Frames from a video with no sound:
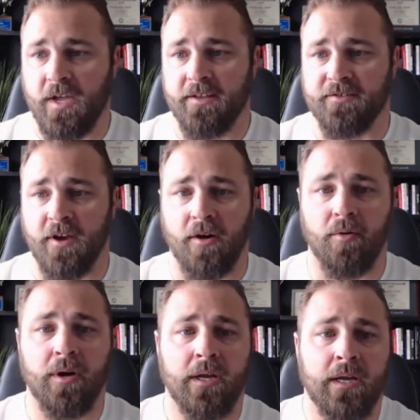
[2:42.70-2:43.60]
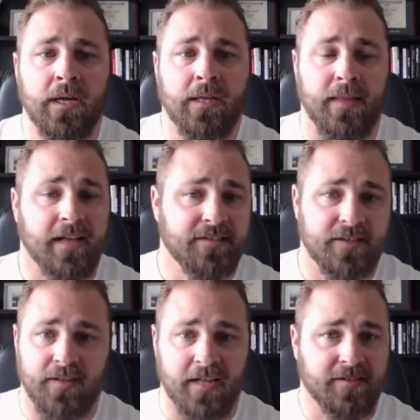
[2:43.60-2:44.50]
And so
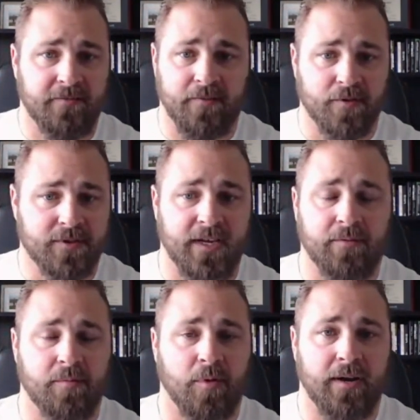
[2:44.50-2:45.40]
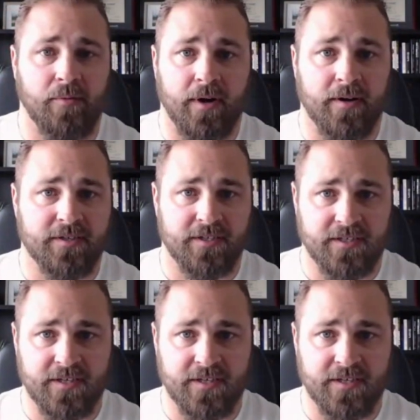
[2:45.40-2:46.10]
that's that's the first thing with brand awareness is just